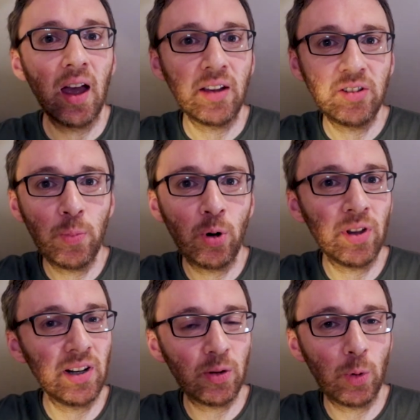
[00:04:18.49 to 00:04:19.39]
As you pour
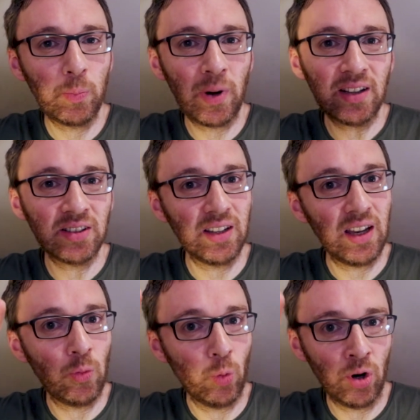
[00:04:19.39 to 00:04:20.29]
the liquid
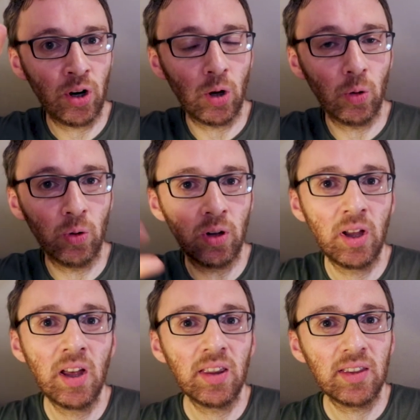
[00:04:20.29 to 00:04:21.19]
plastic in one hole,
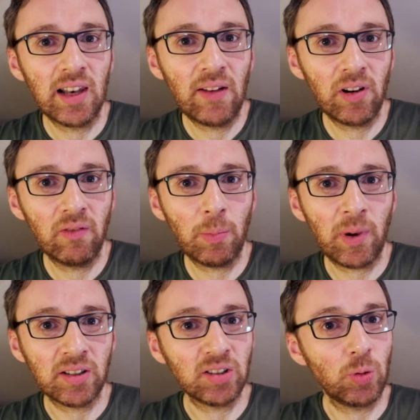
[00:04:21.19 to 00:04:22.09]
the level of the
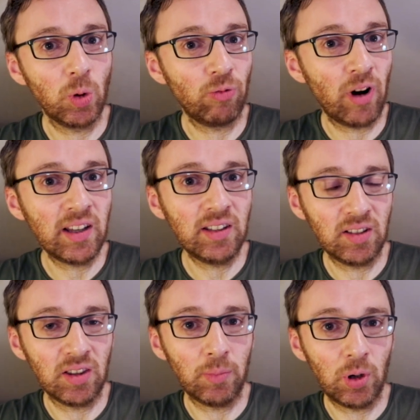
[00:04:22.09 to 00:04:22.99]
plastic will
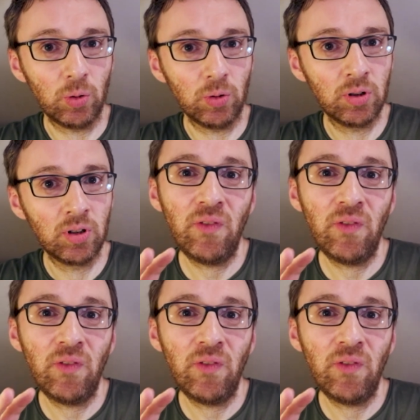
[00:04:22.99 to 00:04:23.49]
rise in the mould.